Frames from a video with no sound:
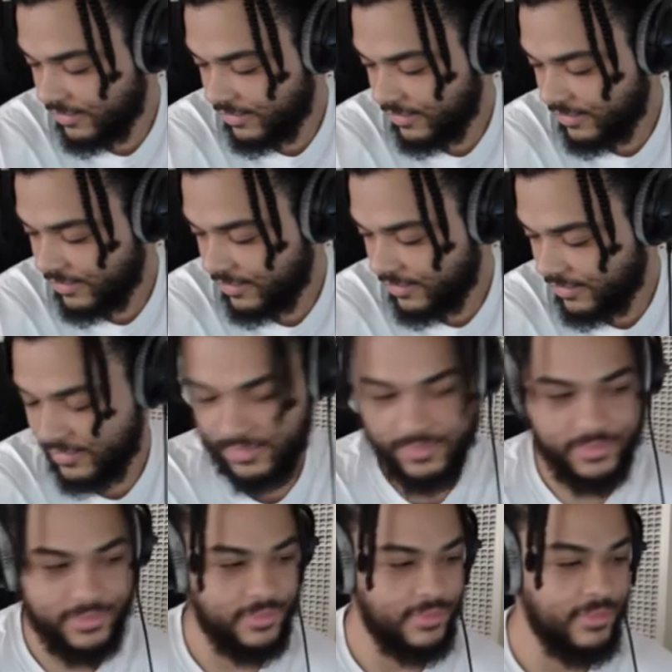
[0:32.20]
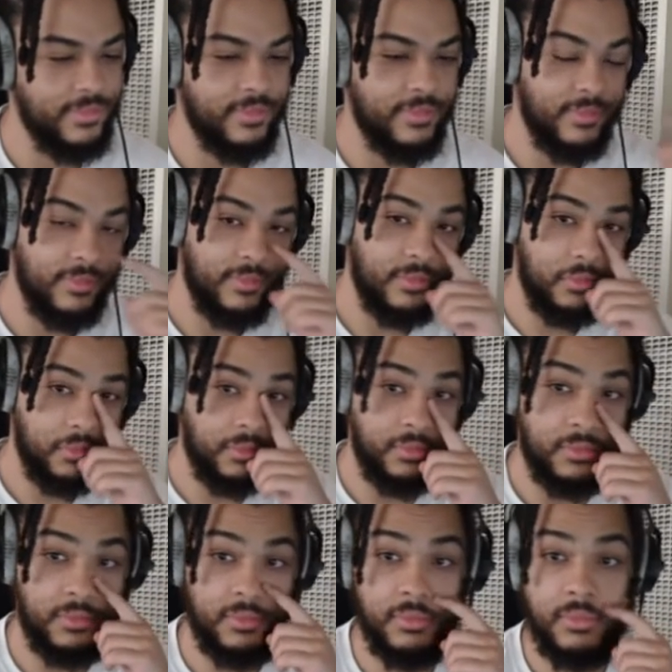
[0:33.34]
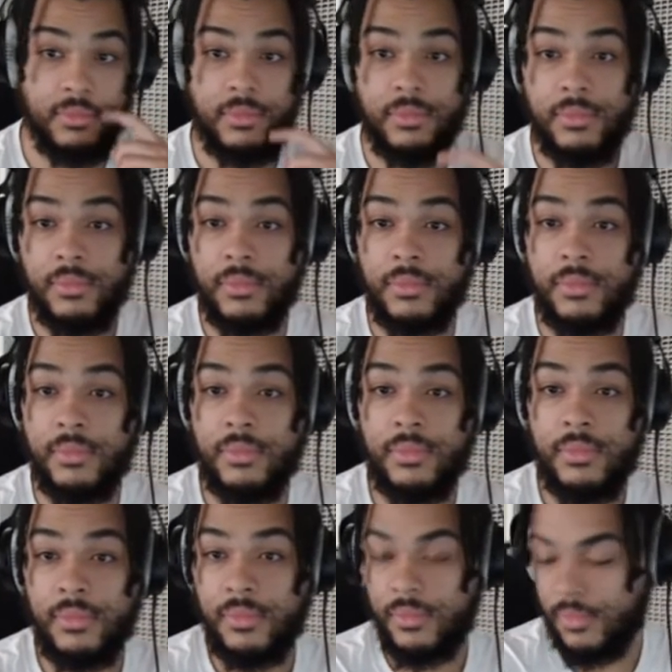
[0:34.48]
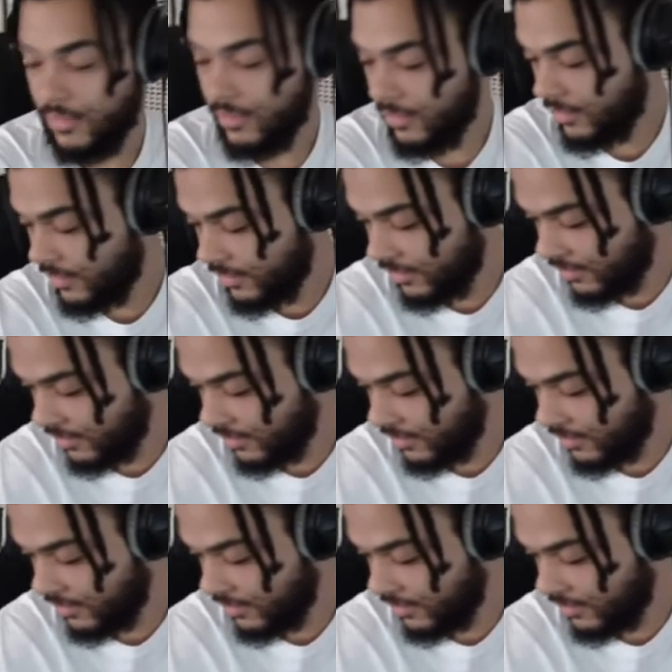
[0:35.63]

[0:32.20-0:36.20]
No words are spoken by the person on screen.